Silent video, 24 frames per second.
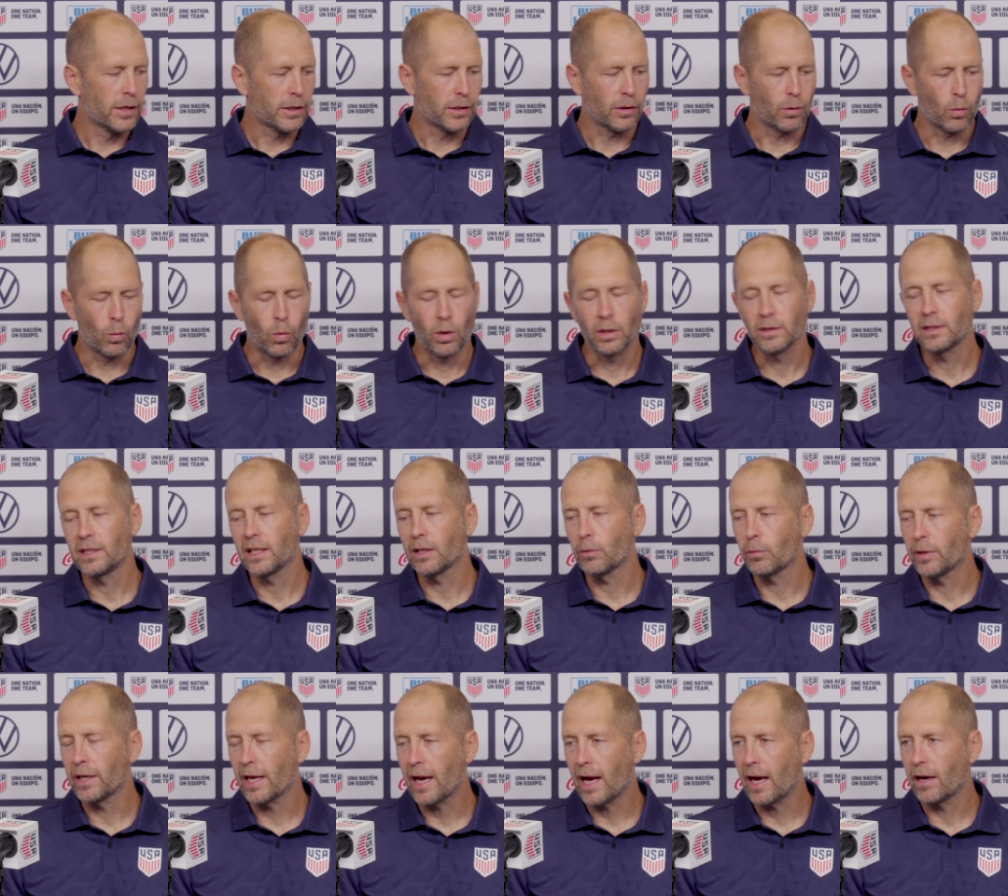you know, one thing
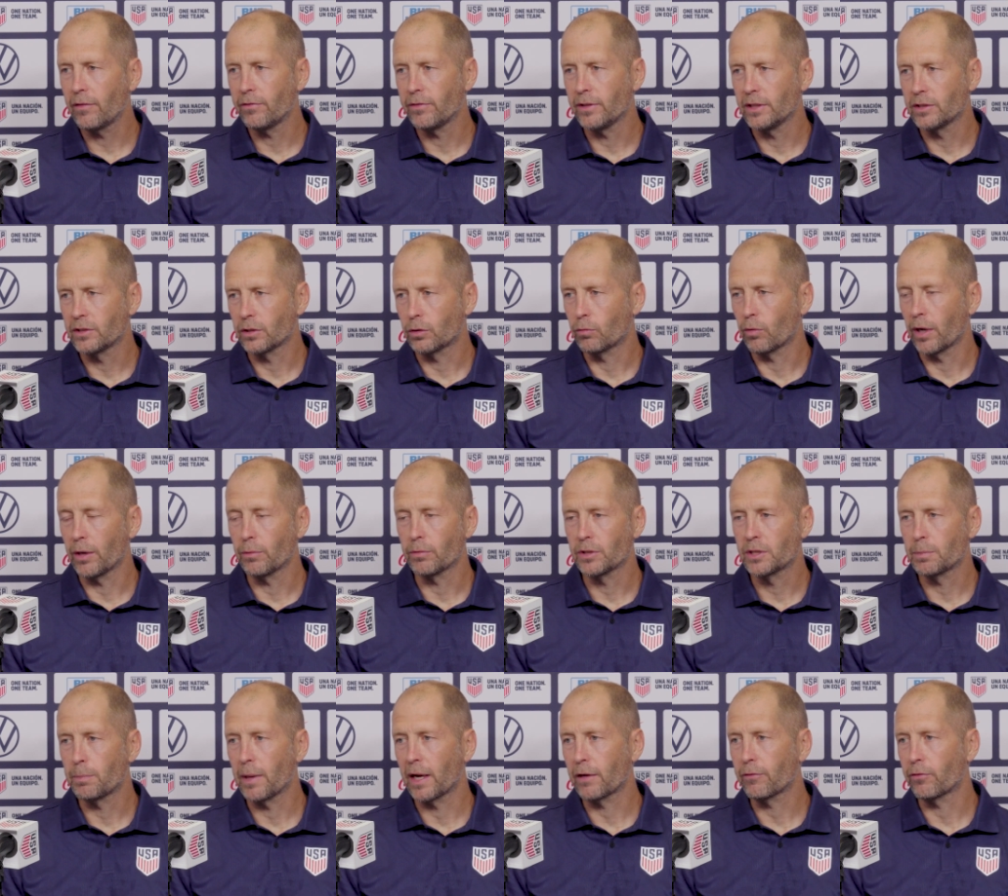we have is a great
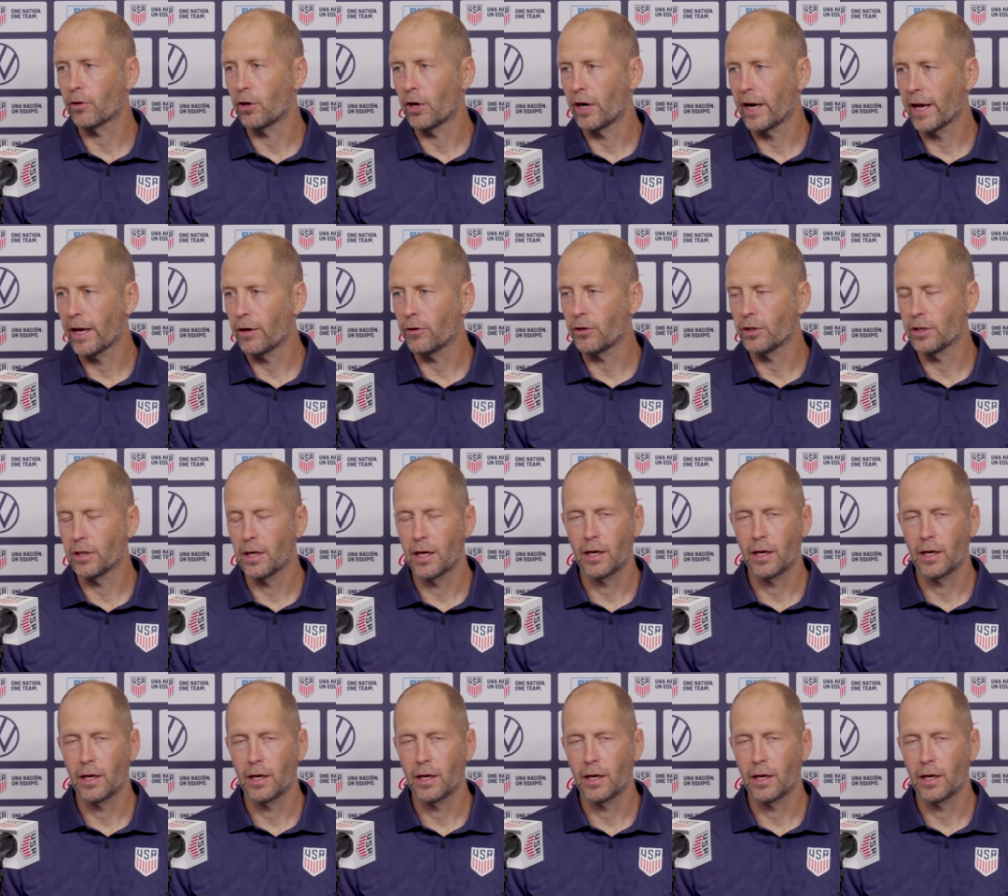respect for our her-